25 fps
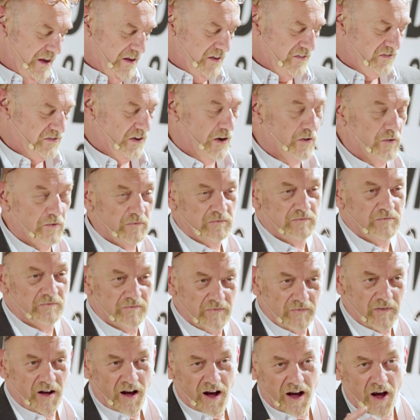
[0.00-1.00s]
So
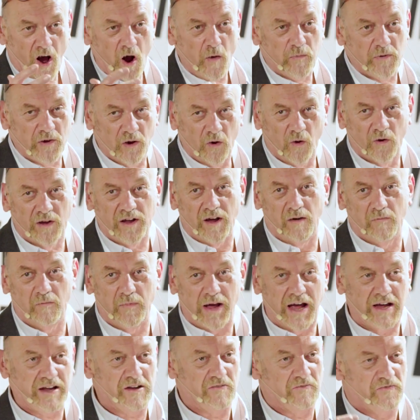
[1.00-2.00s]
I hope you'll all come
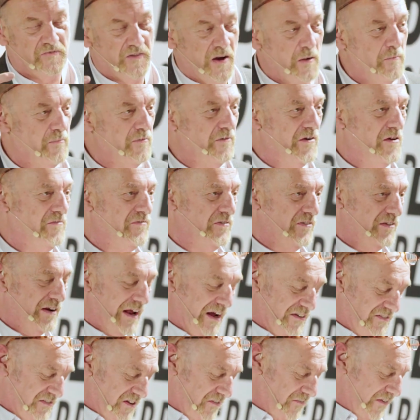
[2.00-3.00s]
back in February for the
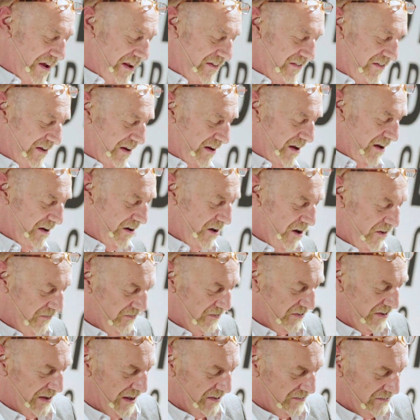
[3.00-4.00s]
next event, and
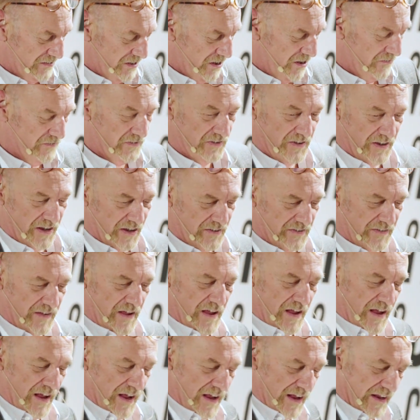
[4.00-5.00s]
after that, and after that.
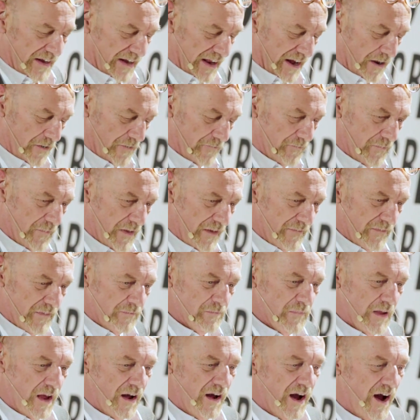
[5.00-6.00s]
Now,
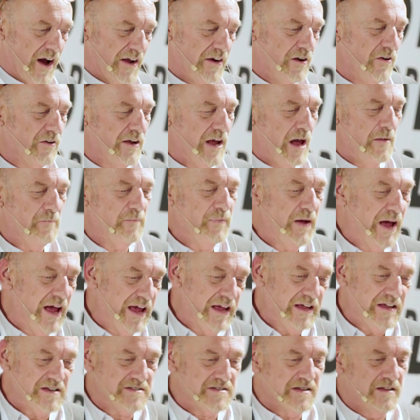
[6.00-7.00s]
I don't get
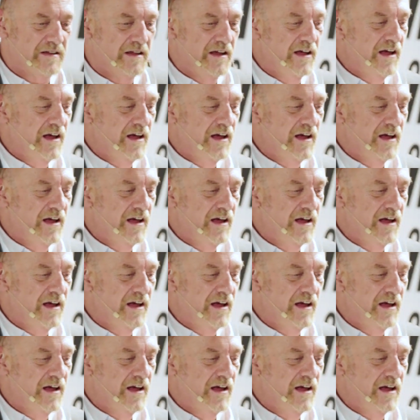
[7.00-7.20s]
paid